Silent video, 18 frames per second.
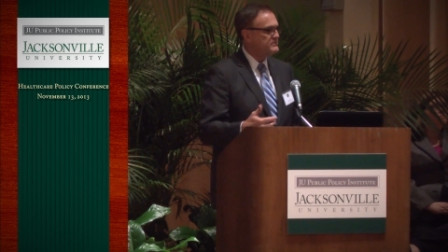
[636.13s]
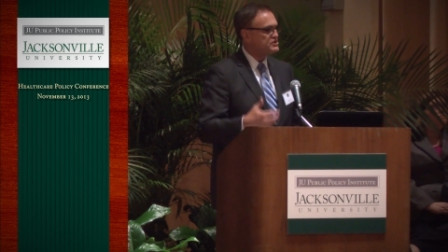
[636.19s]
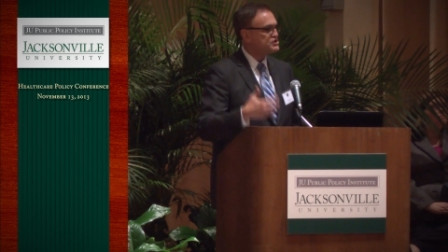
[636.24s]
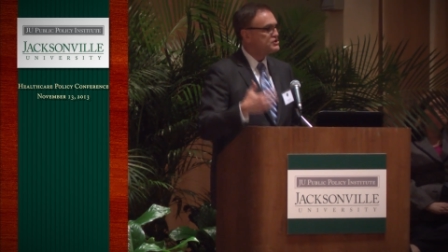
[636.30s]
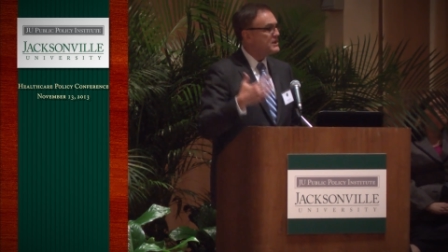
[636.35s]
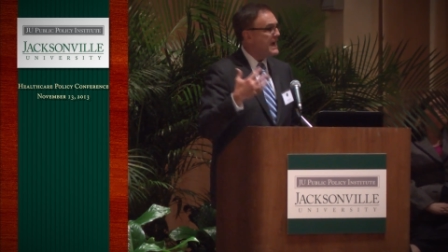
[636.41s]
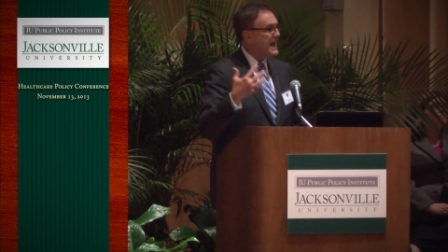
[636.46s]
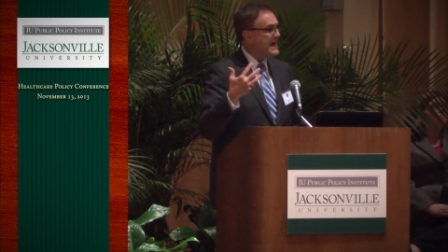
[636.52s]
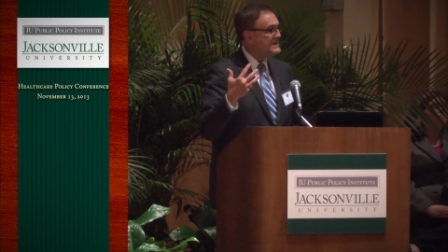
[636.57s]
the
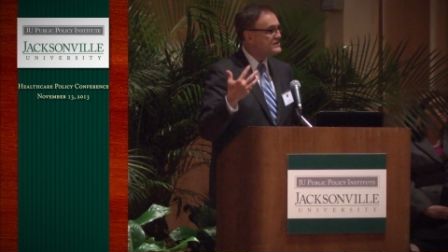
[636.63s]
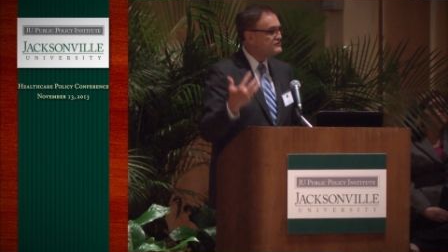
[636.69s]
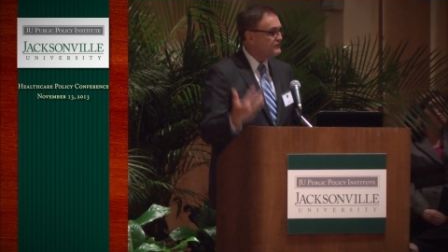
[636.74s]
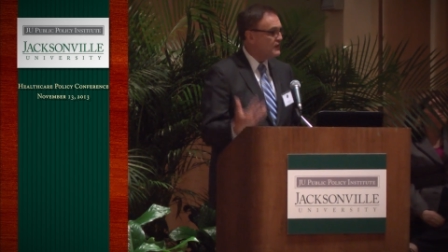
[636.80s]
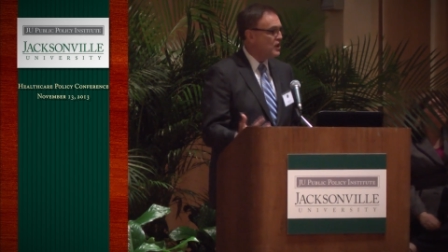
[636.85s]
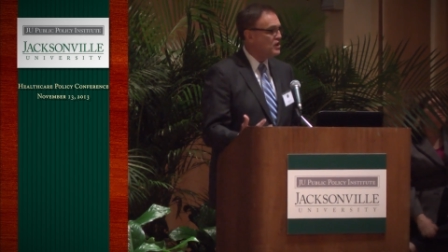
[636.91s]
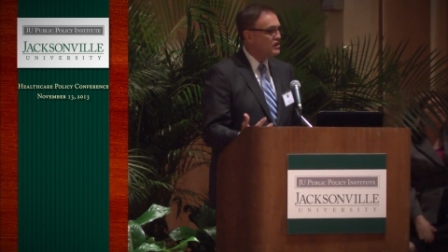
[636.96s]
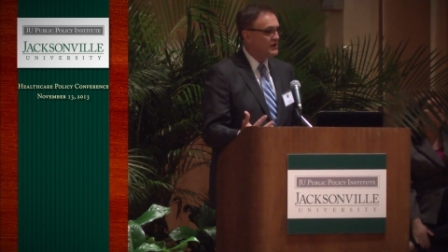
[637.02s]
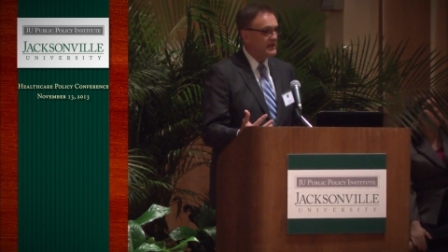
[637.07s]
sky is
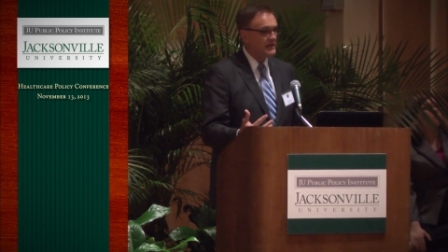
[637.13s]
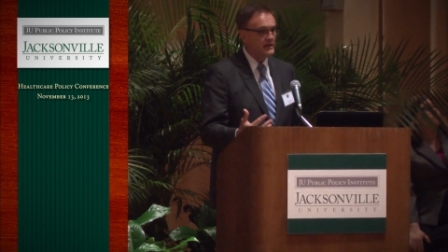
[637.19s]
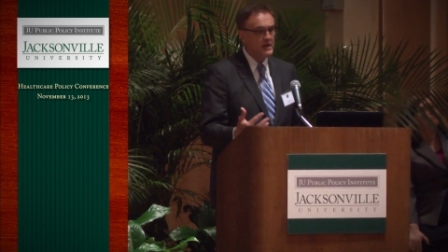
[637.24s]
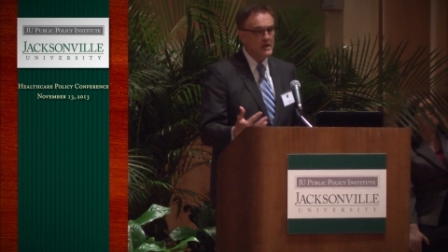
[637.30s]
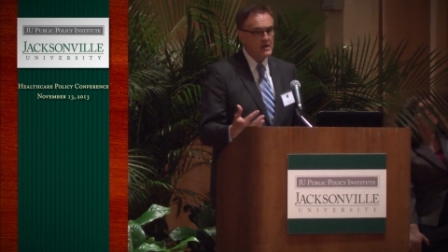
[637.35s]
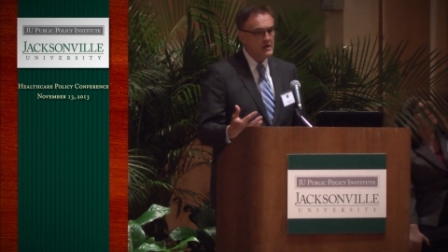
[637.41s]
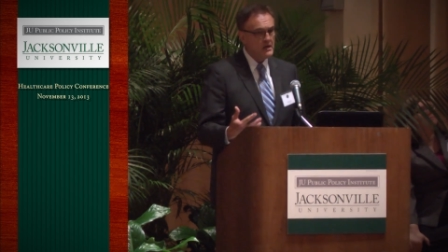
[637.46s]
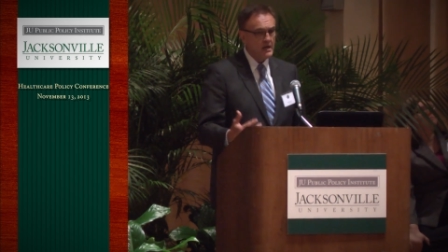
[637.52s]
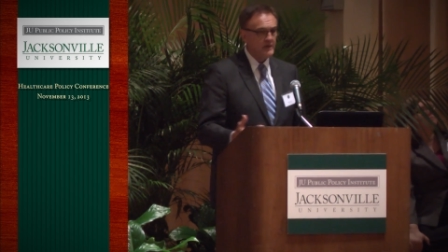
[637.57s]
falling,
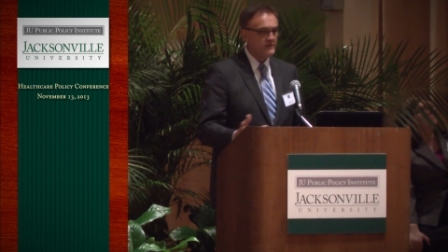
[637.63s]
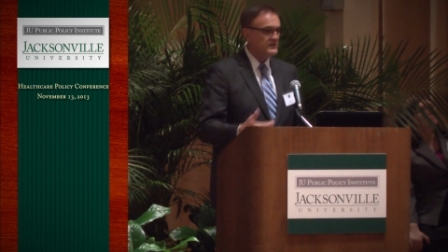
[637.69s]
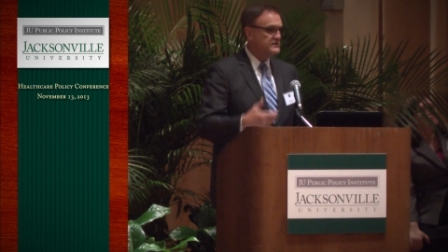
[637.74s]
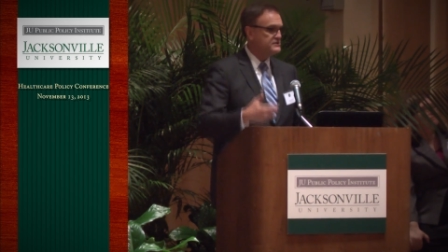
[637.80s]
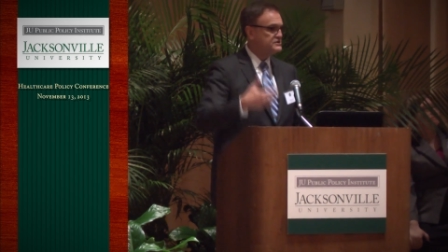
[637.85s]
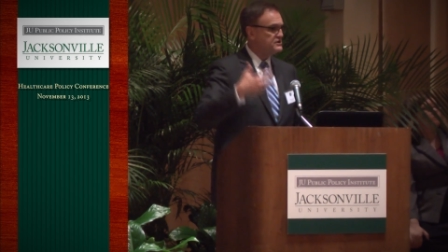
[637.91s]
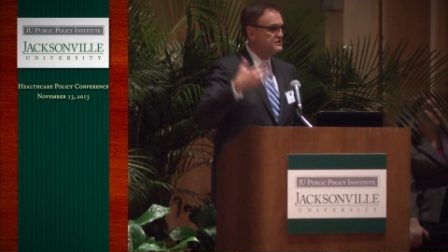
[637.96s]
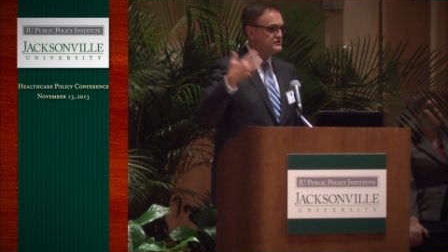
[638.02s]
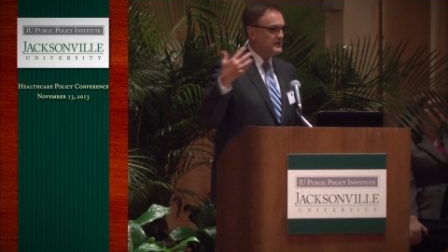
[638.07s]
and
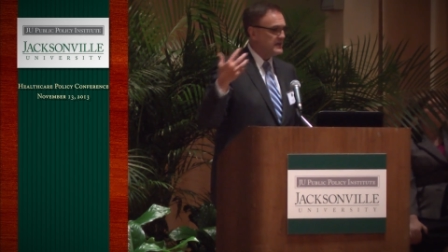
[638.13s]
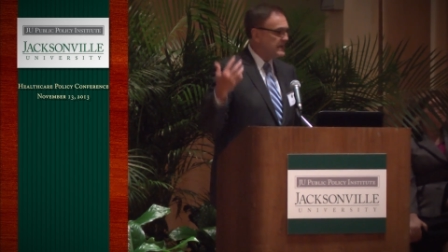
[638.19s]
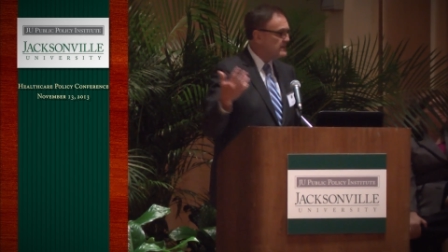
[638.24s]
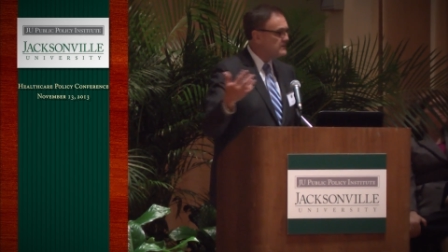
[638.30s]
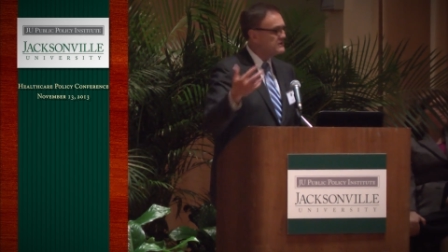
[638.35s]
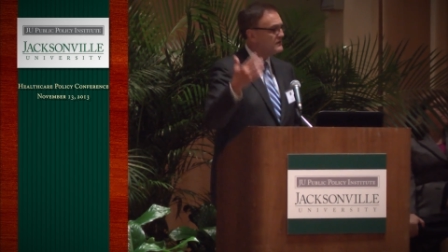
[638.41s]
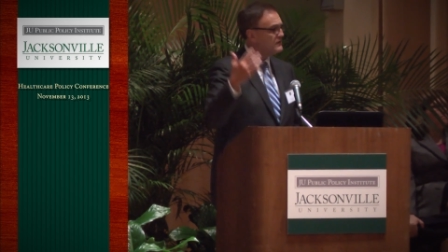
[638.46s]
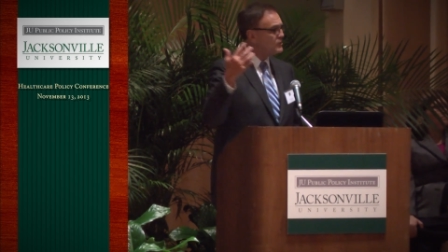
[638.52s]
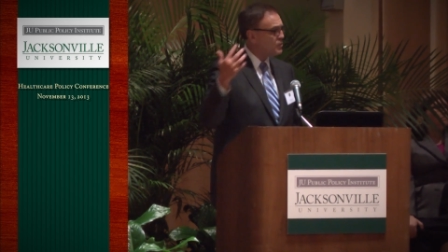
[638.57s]
this is the
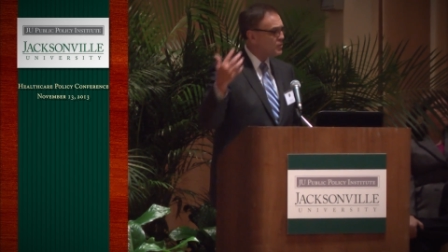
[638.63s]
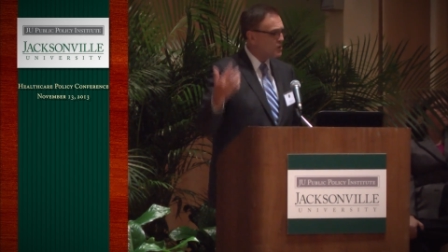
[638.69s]
end of the